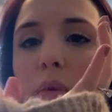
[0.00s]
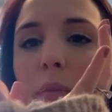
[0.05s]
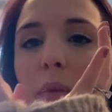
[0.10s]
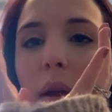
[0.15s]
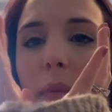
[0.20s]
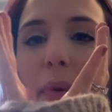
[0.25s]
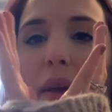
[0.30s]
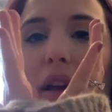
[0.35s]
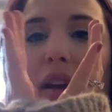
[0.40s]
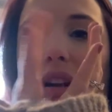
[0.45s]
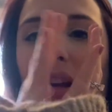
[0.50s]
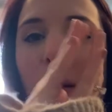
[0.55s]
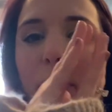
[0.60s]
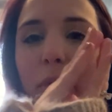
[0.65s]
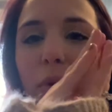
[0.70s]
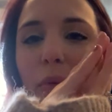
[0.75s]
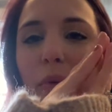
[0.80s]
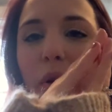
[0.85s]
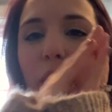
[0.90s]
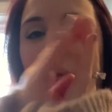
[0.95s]
might be a
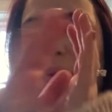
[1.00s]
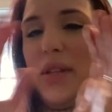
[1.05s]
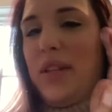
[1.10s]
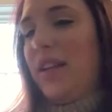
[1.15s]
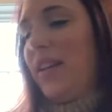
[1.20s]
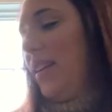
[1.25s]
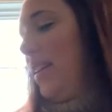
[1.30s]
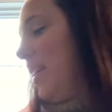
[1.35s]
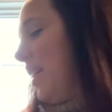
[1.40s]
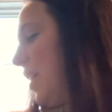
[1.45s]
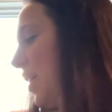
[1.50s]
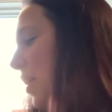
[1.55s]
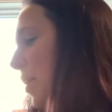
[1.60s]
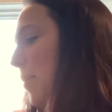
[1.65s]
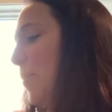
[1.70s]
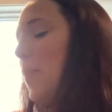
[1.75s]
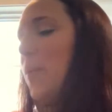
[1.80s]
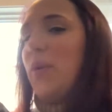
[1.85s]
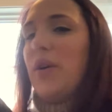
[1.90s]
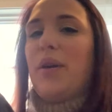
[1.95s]
couple rows
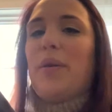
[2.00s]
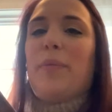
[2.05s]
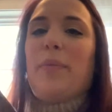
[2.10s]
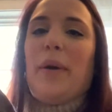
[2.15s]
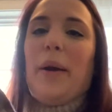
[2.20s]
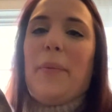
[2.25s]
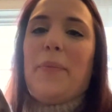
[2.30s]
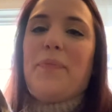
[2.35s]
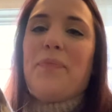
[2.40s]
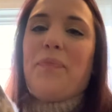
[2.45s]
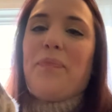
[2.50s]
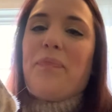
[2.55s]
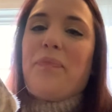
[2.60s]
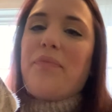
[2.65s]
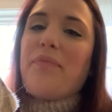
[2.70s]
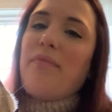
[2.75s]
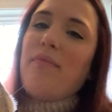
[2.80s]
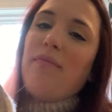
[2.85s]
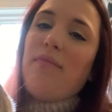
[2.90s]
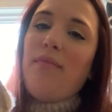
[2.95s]
more, but
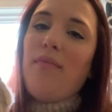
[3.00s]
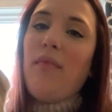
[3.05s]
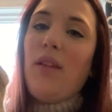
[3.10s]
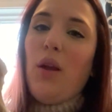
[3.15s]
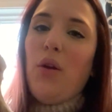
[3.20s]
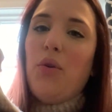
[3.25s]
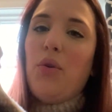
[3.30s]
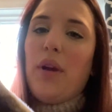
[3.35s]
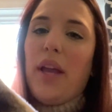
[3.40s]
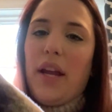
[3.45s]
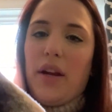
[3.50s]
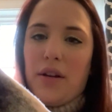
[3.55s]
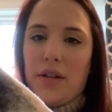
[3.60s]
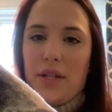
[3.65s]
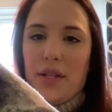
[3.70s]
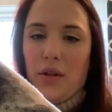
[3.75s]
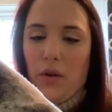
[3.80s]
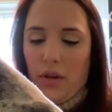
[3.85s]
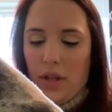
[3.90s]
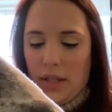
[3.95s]
who cares?
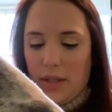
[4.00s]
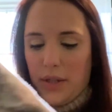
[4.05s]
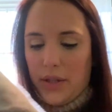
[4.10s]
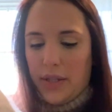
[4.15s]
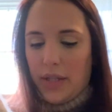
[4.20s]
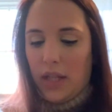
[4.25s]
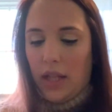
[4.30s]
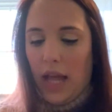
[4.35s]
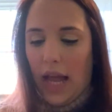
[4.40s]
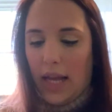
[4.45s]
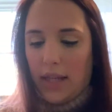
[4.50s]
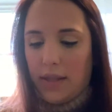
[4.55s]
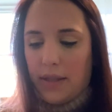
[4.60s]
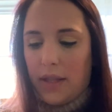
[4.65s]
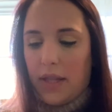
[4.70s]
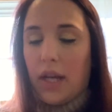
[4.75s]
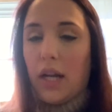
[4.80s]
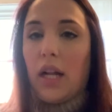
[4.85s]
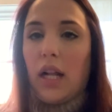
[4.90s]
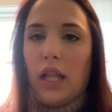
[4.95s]
So this is the
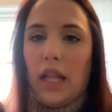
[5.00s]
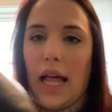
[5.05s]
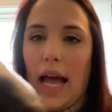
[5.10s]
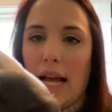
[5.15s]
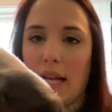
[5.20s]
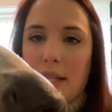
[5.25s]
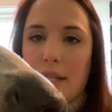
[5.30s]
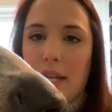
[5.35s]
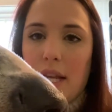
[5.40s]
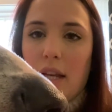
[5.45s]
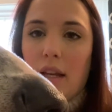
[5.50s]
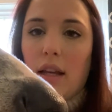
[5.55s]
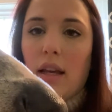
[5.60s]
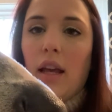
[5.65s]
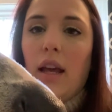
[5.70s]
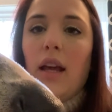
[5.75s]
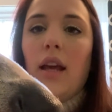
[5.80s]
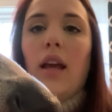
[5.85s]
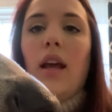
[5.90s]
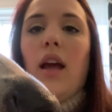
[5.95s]
classic.
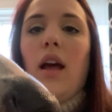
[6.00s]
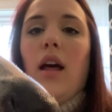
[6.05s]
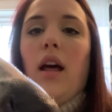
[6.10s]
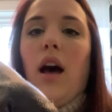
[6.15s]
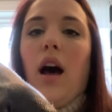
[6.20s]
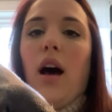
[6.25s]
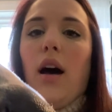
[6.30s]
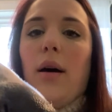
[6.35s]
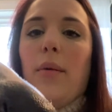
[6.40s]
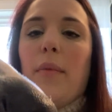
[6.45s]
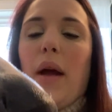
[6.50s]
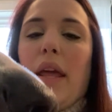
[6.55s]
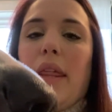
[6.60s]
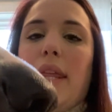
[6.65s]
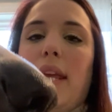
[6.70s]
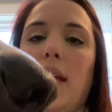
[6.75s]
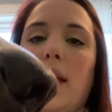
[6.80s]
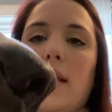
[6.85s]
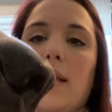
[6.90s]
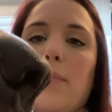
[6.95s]
I
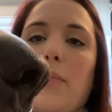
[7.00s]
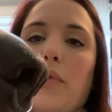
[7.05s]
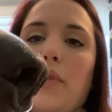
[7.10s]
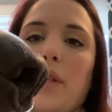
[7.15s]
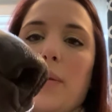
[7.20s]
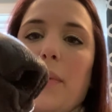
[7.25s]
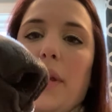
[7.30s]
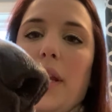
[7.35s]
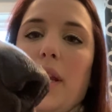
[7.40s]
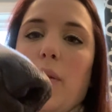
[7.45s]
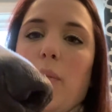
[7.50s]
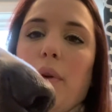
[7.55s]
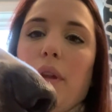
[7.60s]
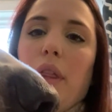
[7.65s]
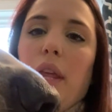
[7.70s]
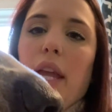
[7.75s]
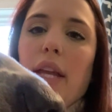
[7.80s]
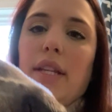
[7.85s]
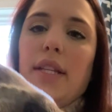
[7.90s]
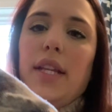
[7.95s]
think it's supposed to be knit with
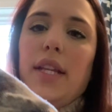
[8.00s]
a